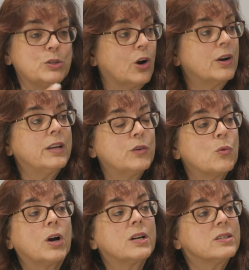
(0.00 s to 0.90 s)
majority of your
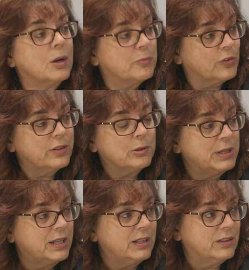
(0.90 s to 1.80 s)
work is up front in the
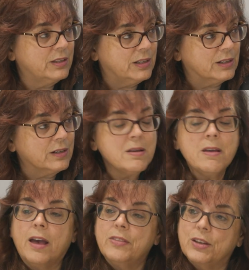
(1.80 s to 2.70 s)
beginning of the year,
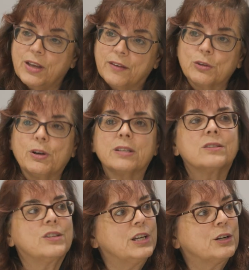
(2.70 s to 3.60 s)
and then you have the rest
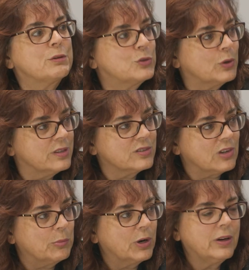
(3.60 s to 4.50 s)
of the year to enjoy the
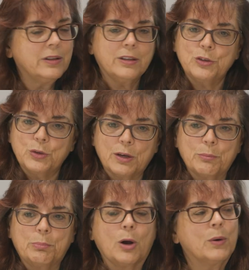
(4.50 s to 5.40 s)
summer, and then
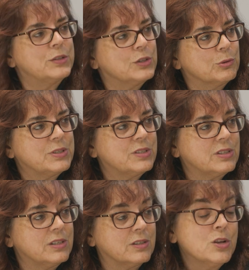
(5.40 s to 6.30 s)
you go into your busy
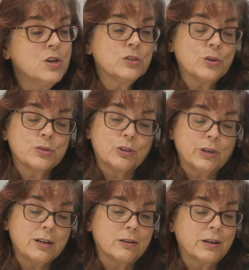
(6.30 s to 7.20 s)
season. So it's a
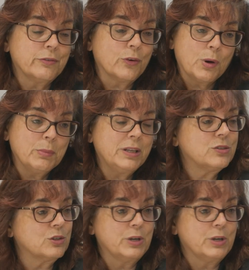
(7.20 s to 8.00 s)
great career for women. It's a